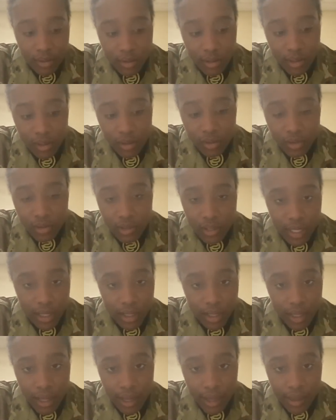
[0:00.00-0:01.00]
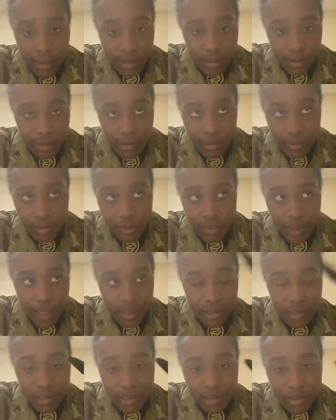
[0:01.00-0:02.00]
it'll say, like, you might
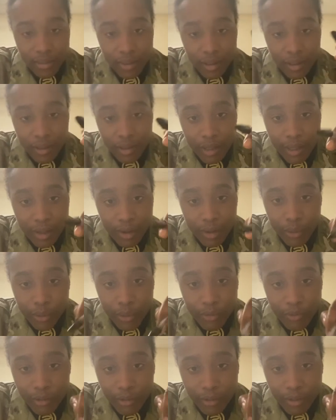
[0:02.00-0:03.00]
see something like a river.